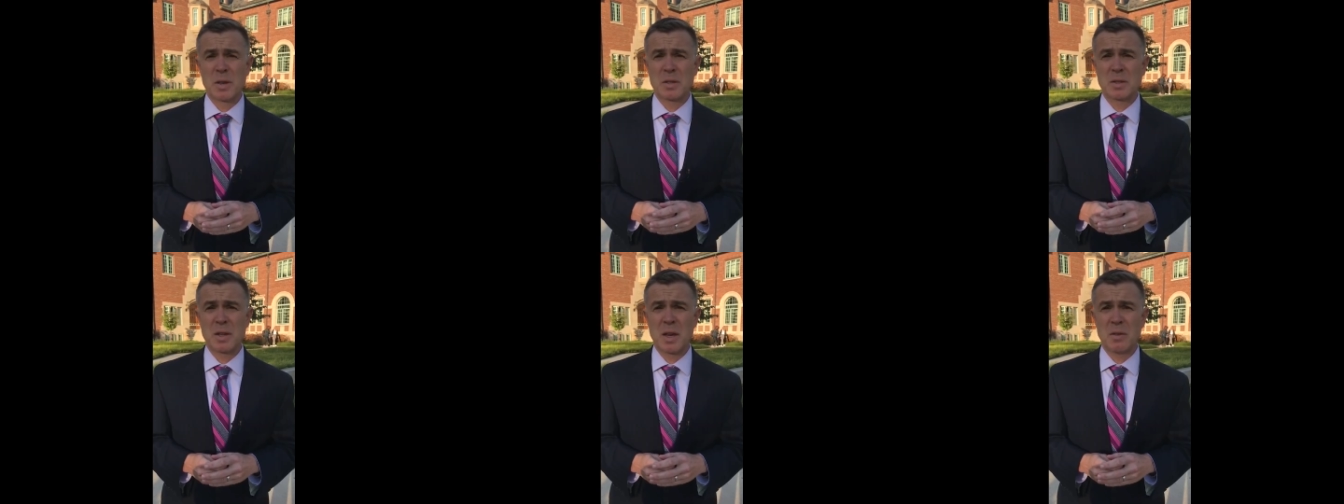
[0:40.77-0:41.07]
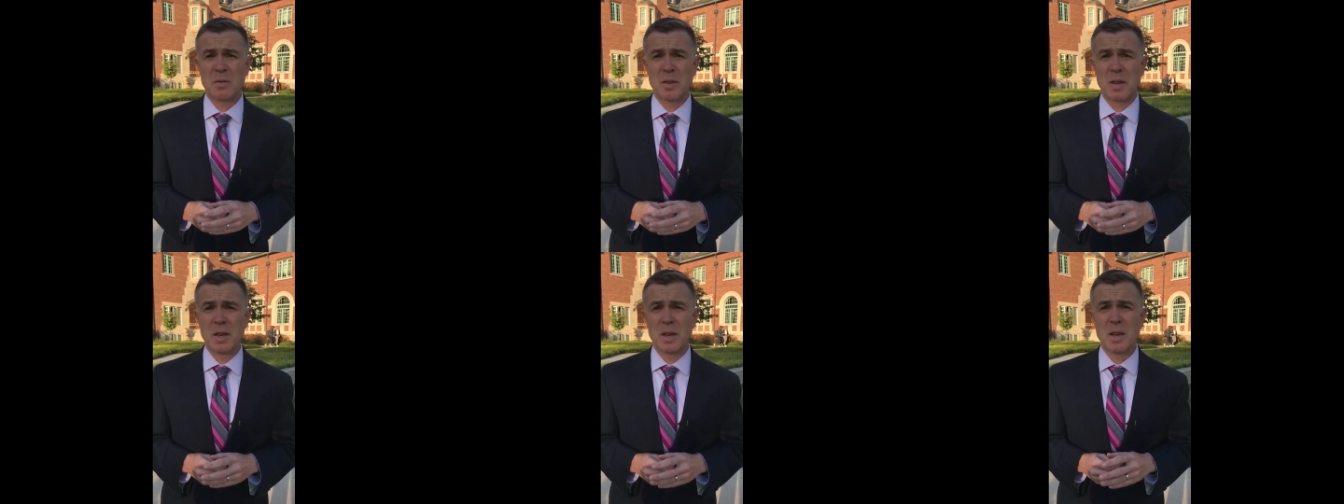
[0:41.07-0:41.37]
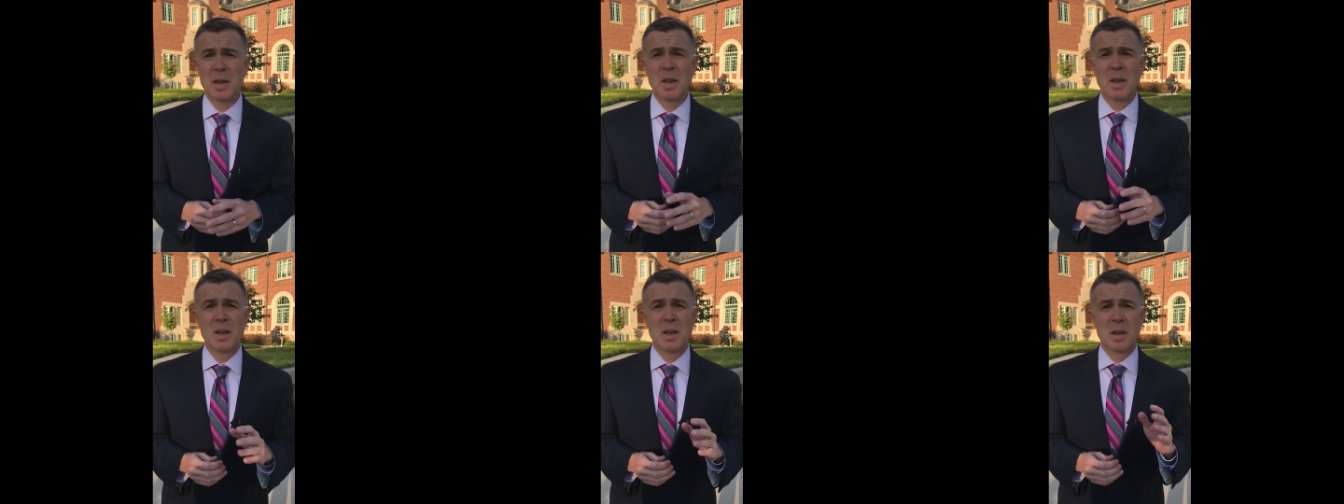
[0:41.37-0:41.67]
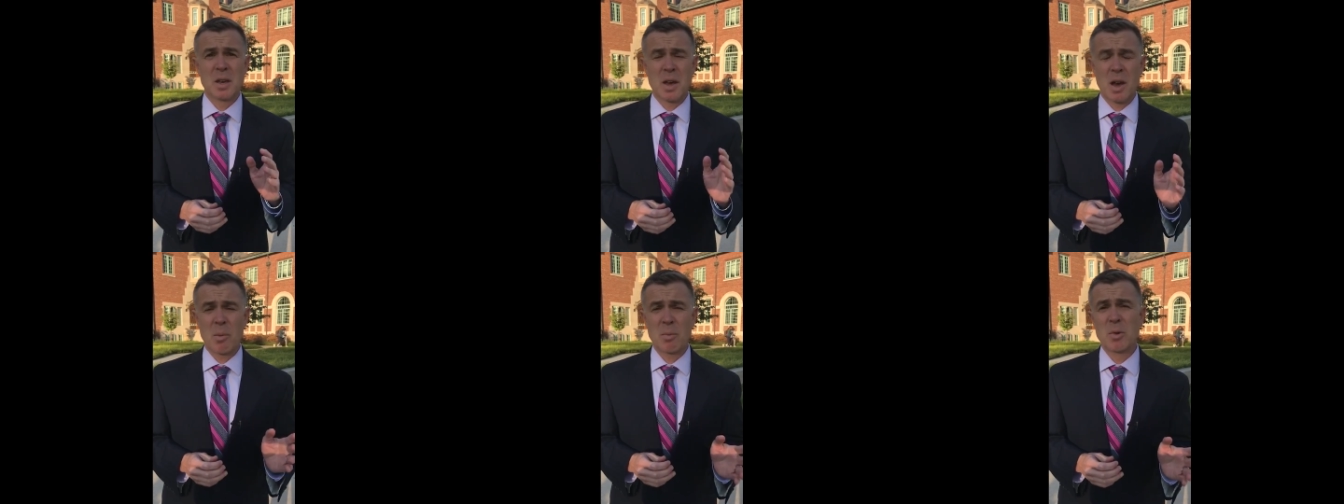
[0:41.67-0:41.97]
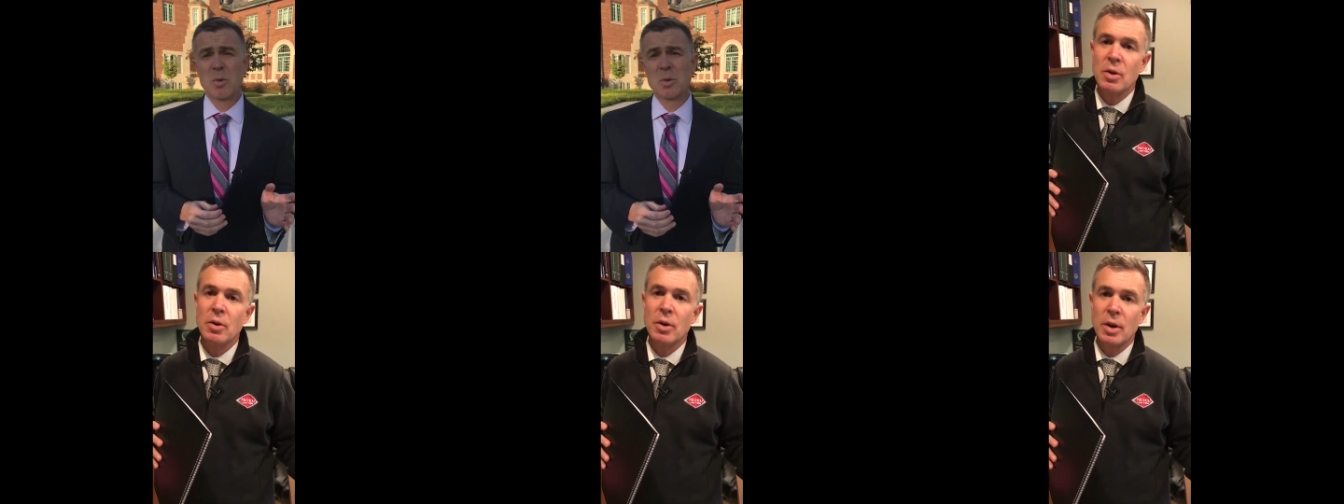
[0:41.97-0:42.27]
to O W I that
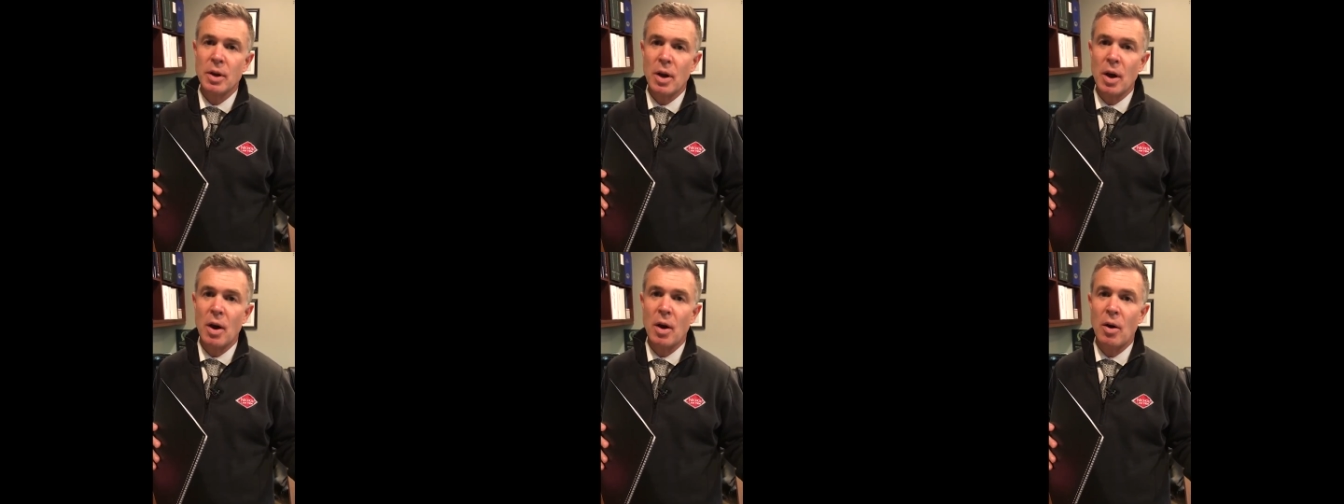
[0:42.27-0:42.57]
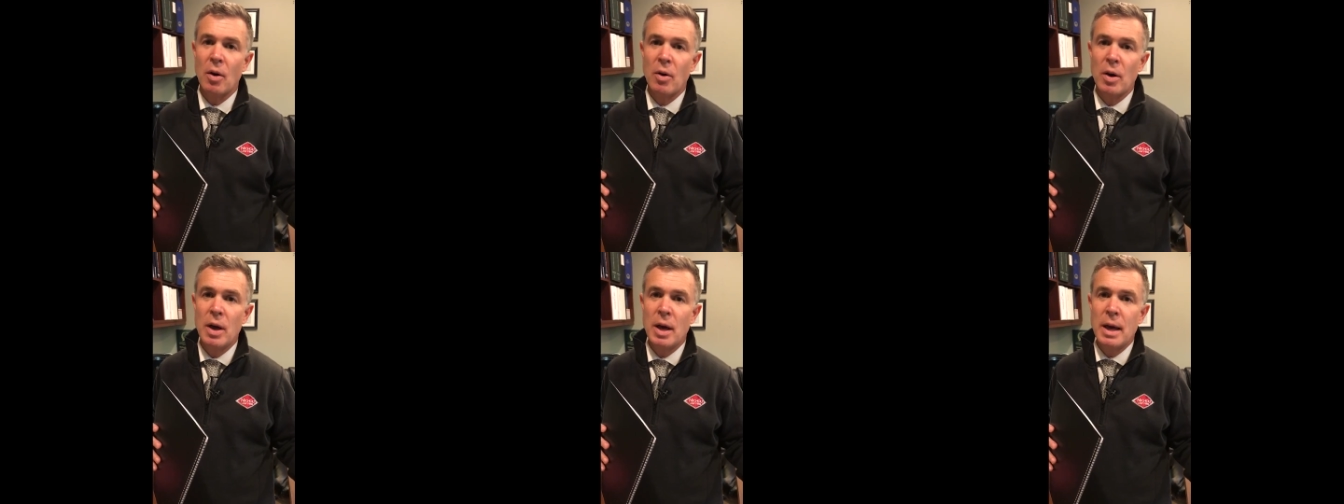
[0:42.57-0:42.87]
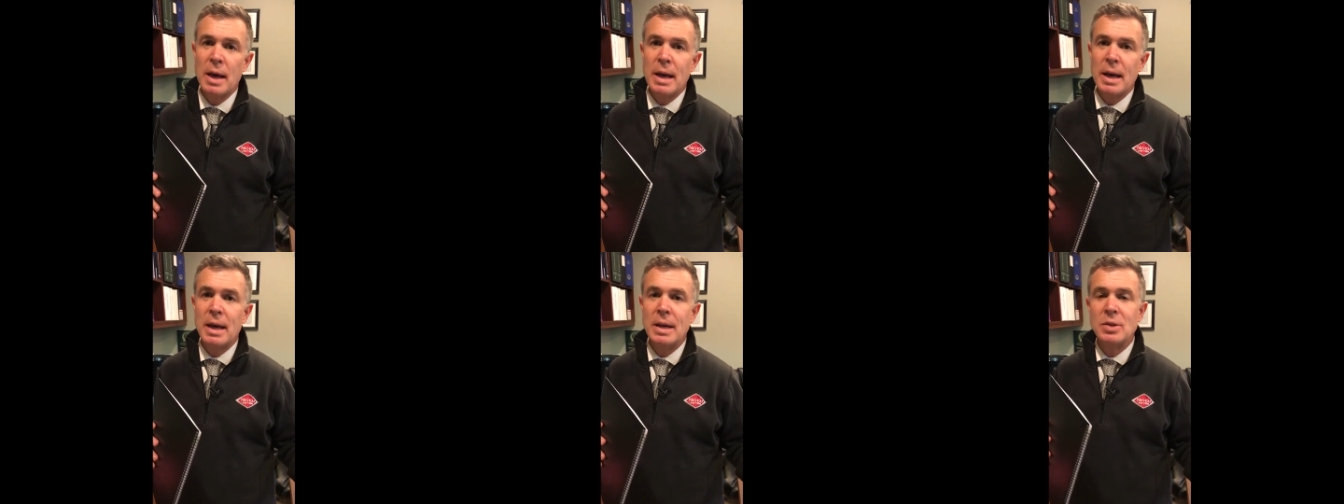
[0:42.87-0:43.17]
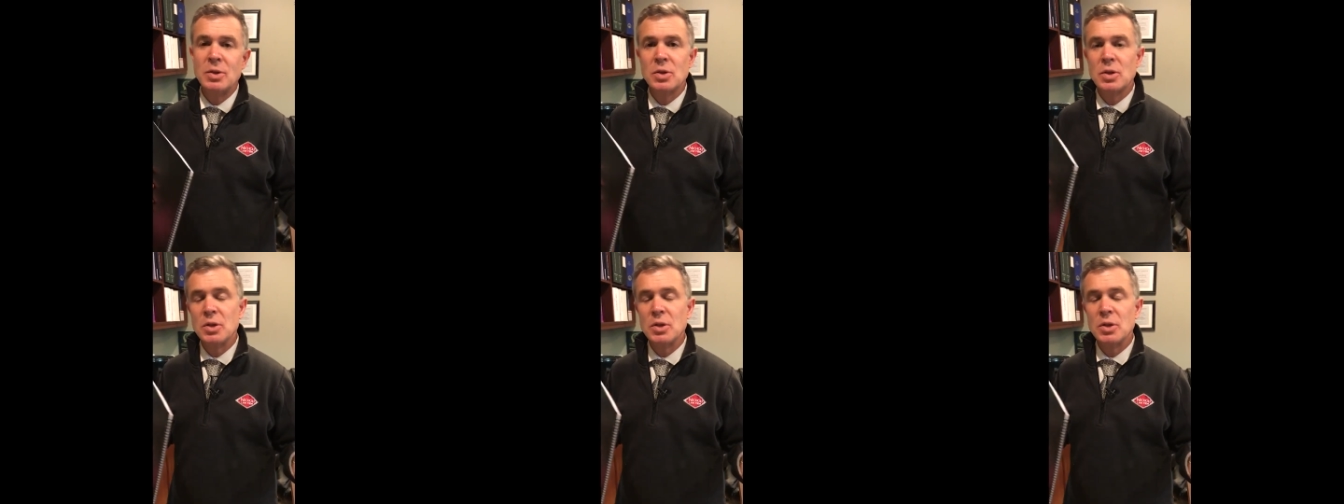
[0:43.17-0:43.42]
makes him one of the top